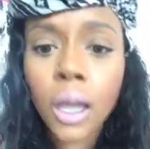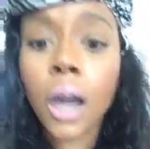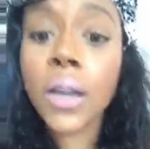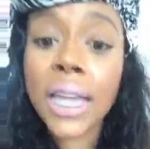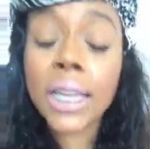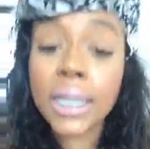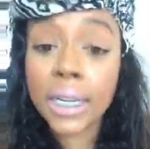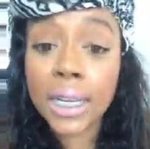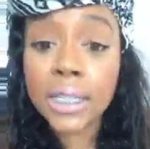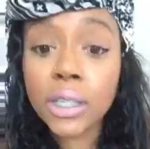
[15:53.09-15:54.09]
Okay,
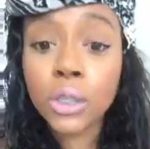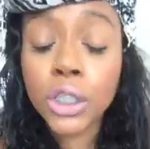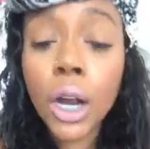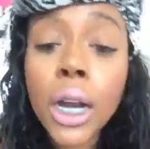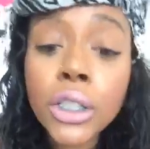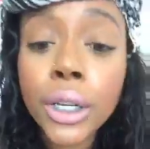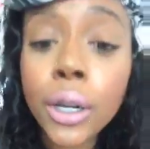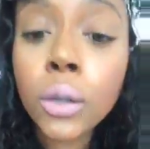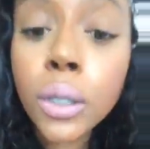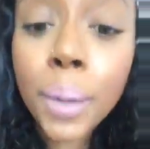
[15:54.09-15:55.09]
good. So Shar, she
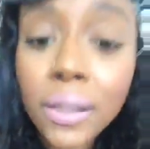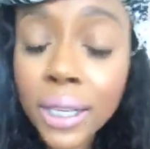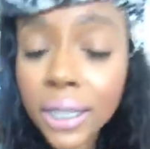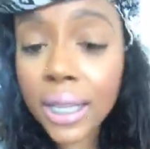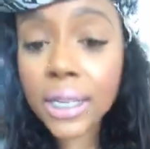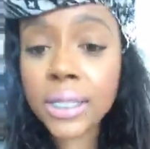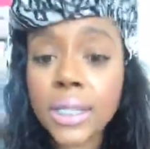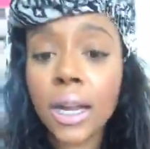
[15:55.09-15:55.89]
knows about the cleanse.